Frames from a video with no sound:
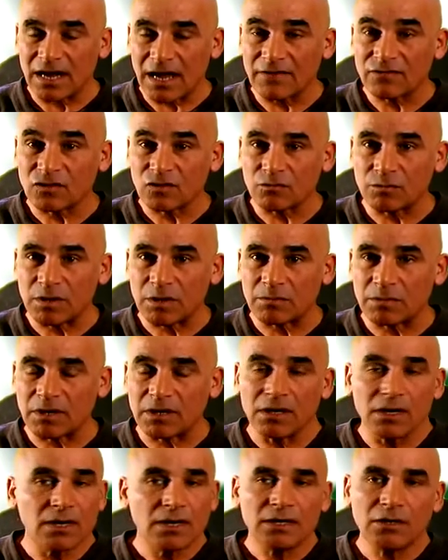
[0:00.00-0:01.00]
lives of
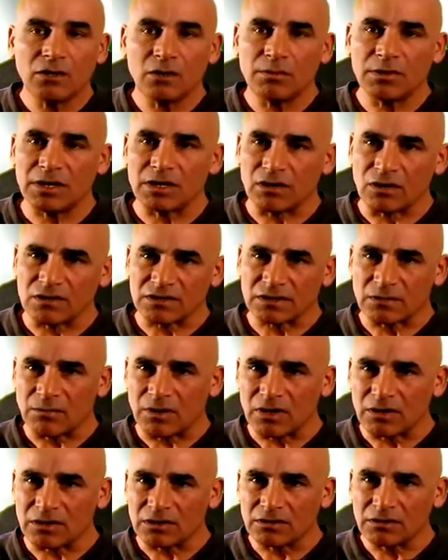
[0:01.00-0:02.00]
people. Nobody knows
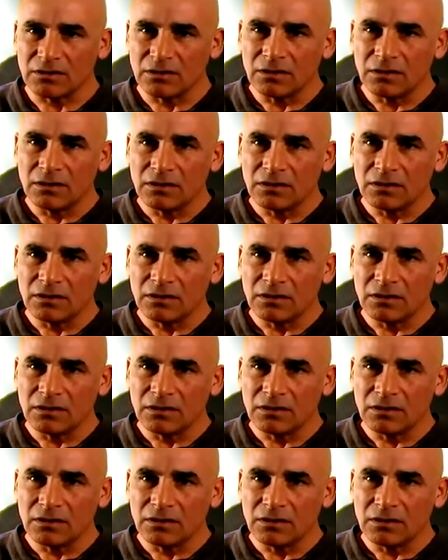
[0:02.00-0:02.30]
about it.